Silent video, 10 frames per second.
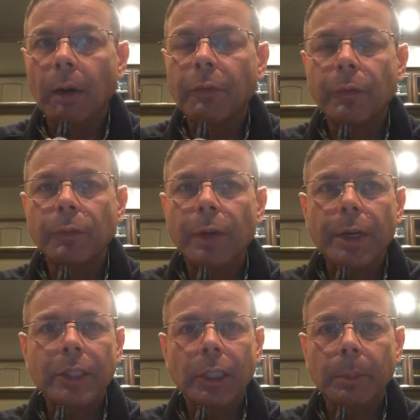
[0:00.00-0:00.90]
very
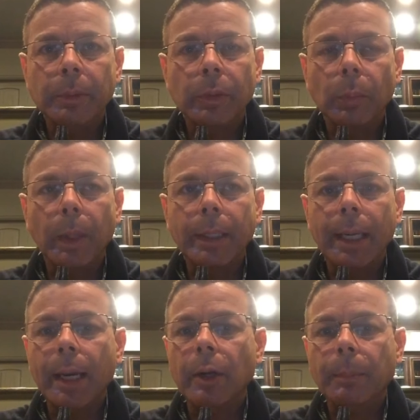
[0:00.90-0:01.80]
similar to the way that
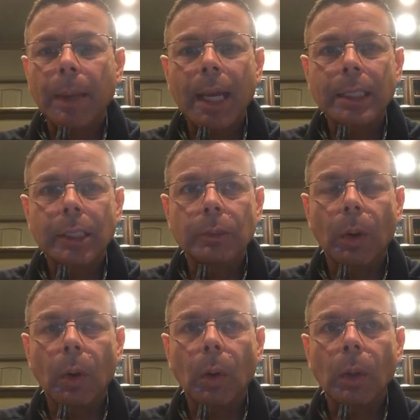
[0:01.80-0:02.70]
Eric packs his
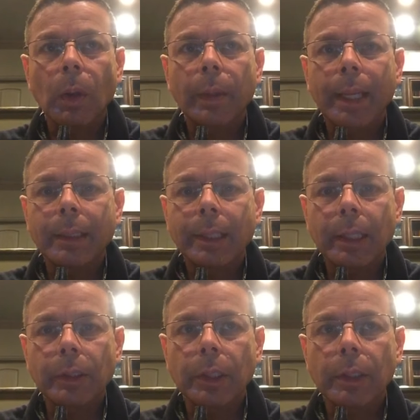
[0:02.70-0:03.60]
bowl, okay, at
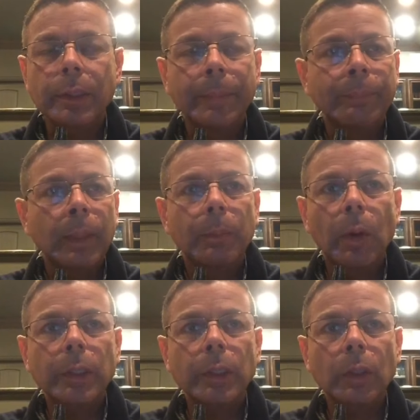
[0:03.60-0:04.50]
Tangiers,
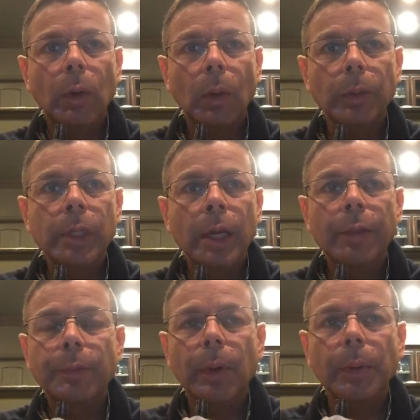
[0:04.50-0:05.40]
pokes his holes,
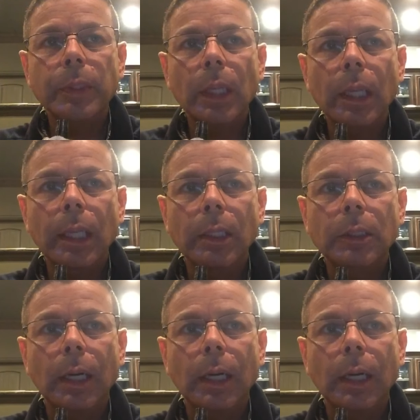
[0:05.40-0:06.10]
throws his